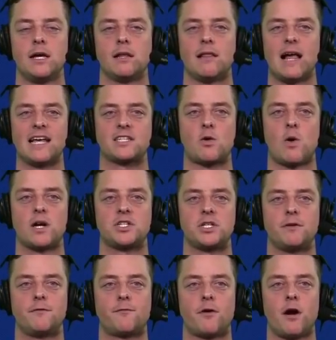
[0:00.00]
Last
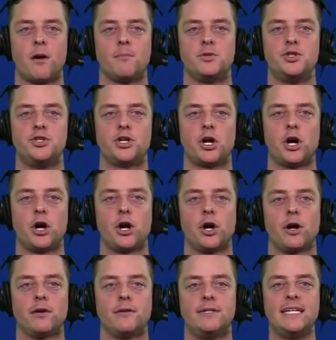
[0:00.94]
question from
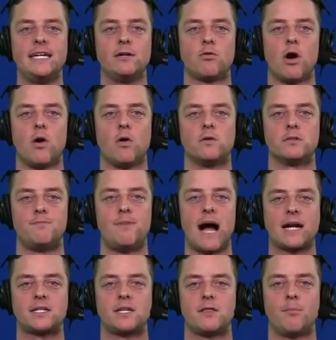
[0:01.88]
Jur. D Rose
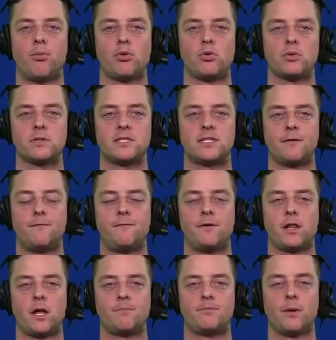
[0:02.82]
back to the Bulls to
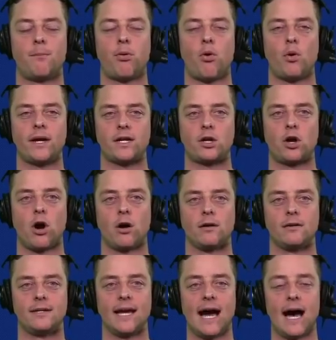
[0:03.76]
fill up the point
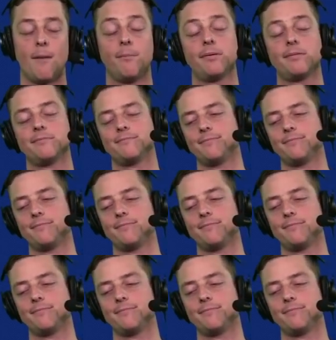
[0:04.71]
guard gap.